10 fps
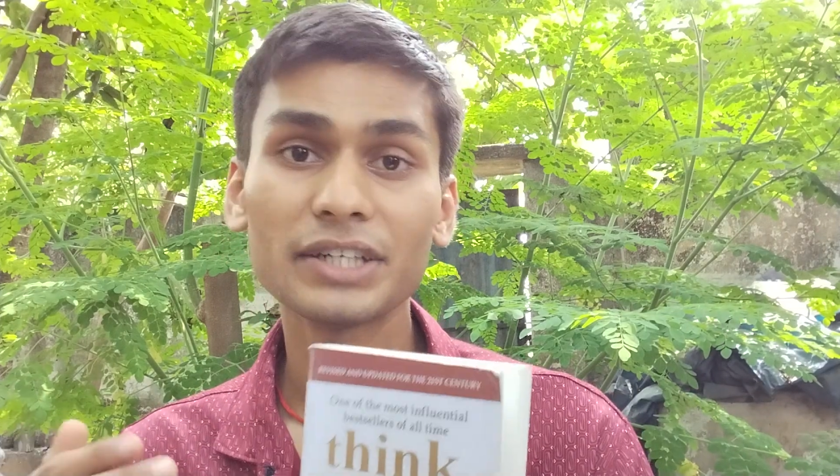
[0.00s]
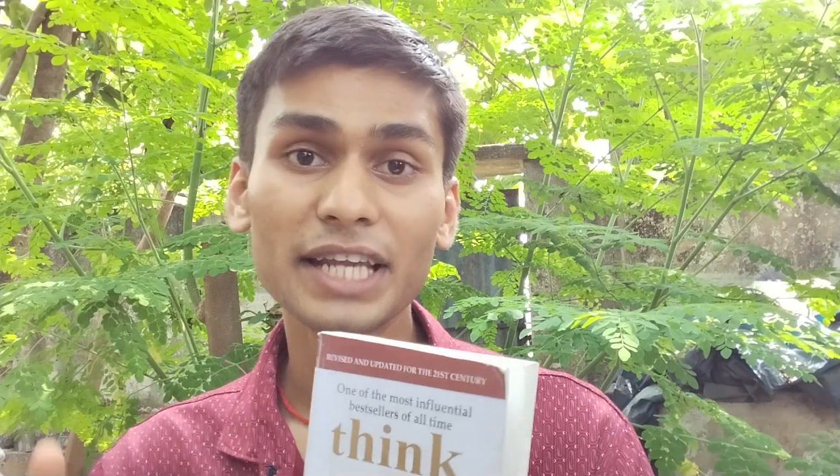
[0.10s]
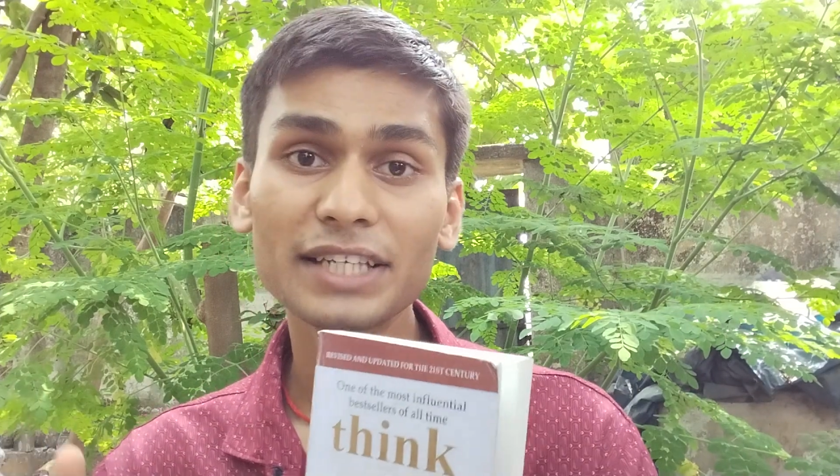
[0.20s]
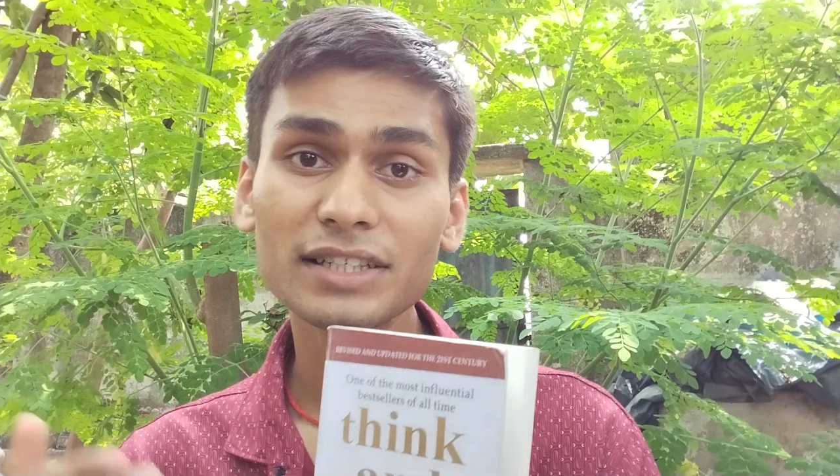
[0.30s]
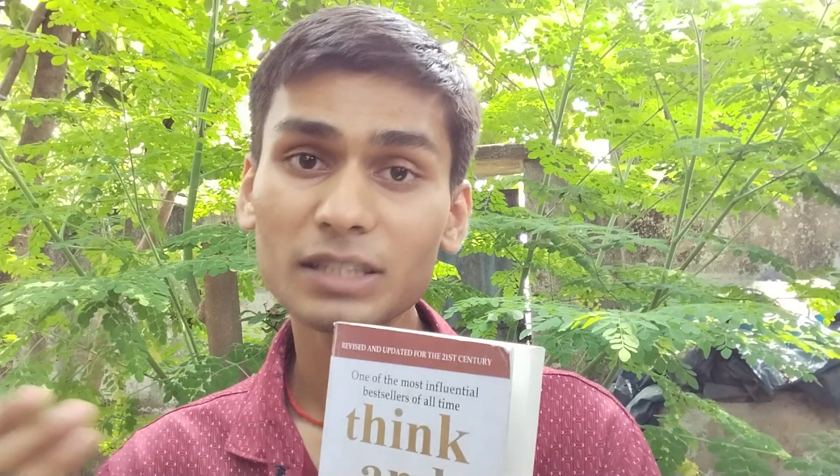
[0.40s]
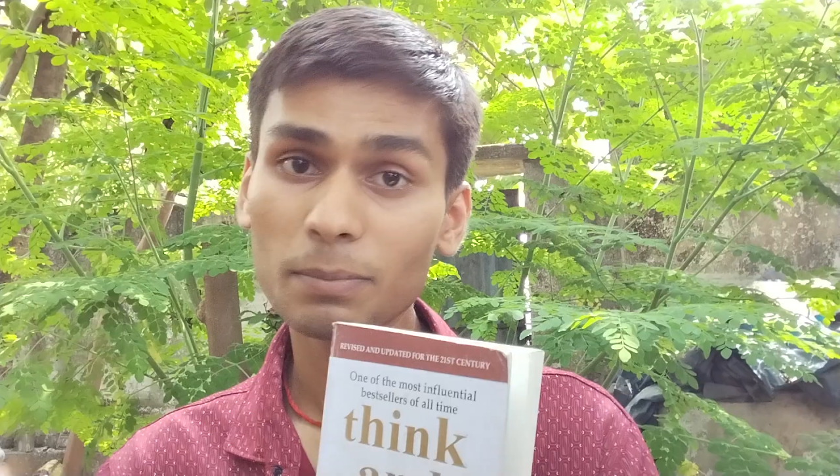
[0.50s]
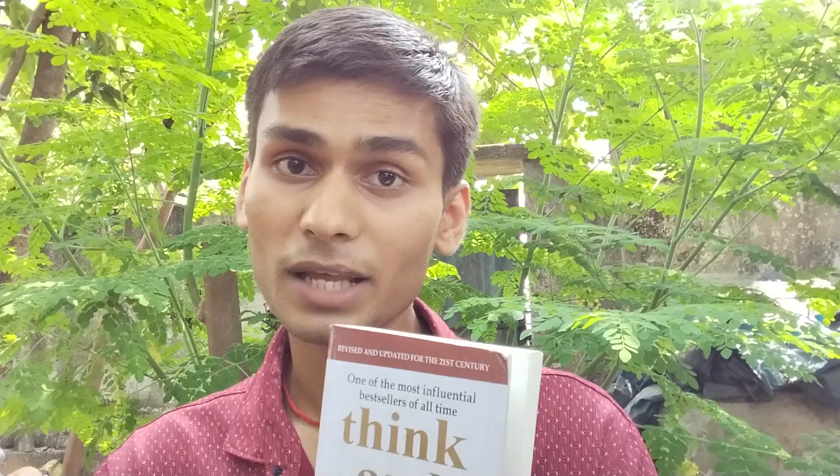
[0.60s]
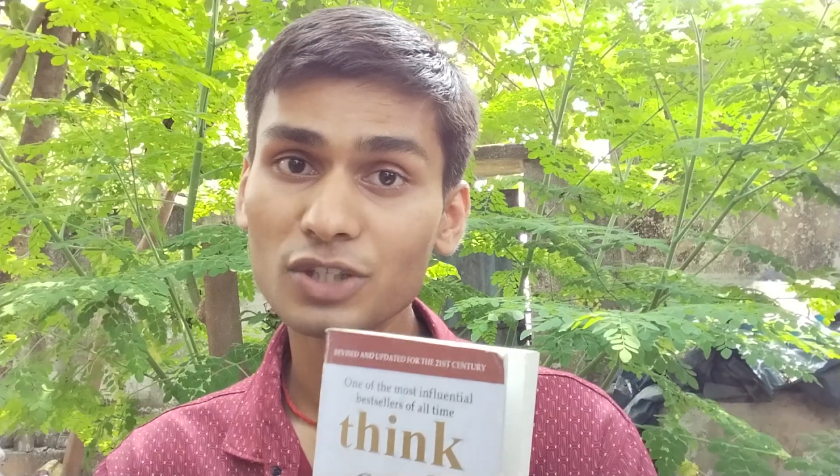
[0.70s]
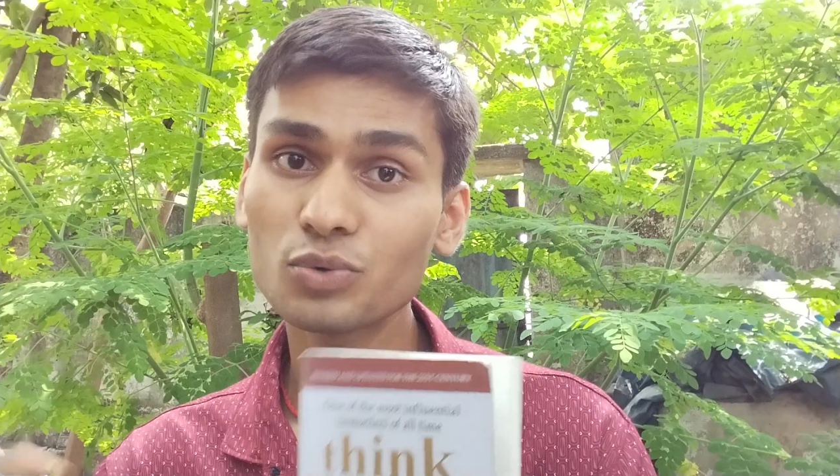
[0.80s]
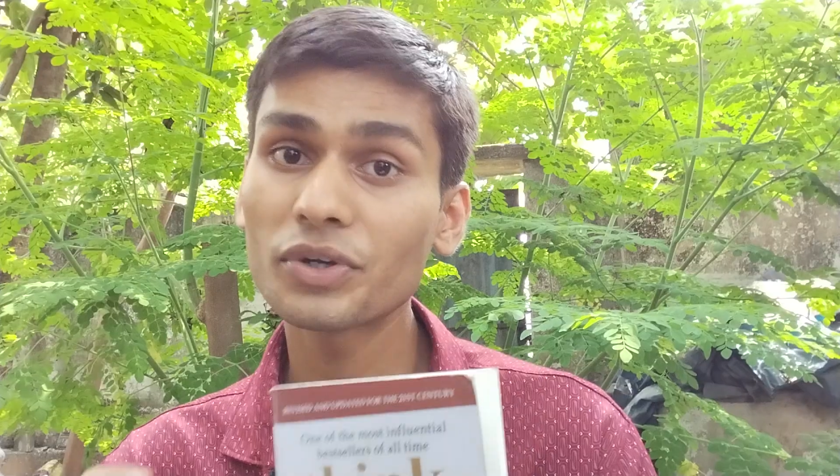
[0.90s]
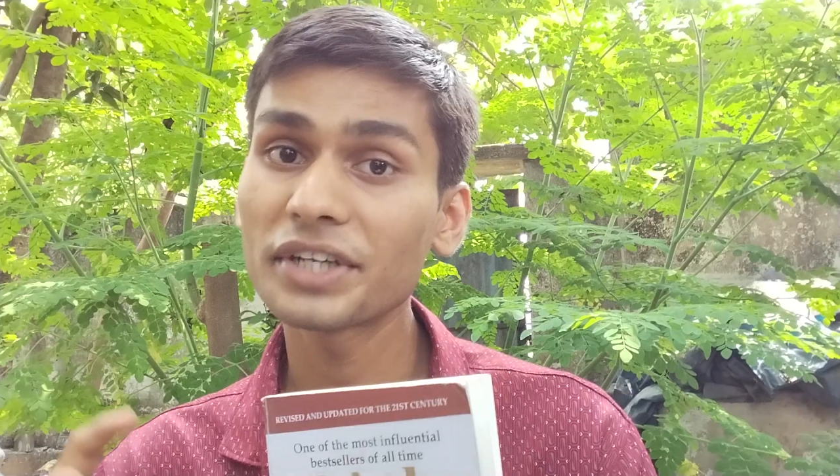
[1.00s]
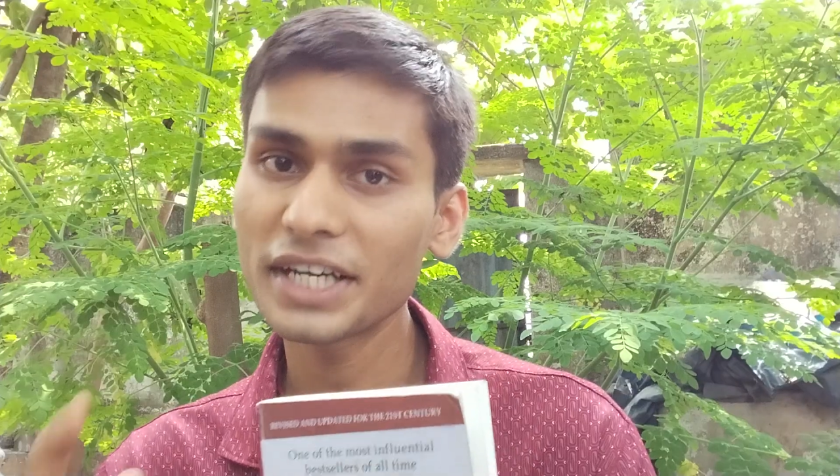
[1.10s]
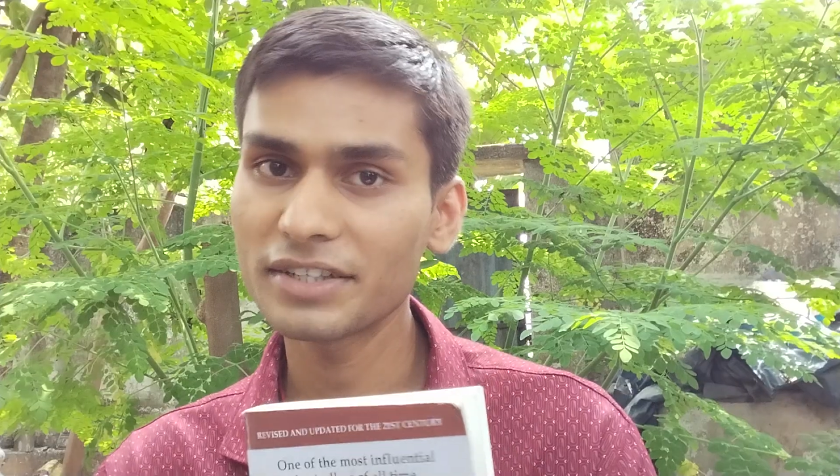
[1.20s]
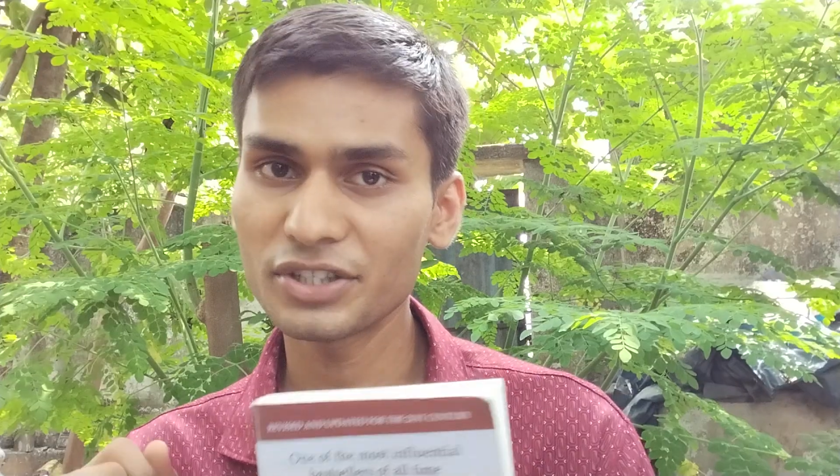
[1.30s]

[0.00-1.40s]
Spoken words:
nature supplies to create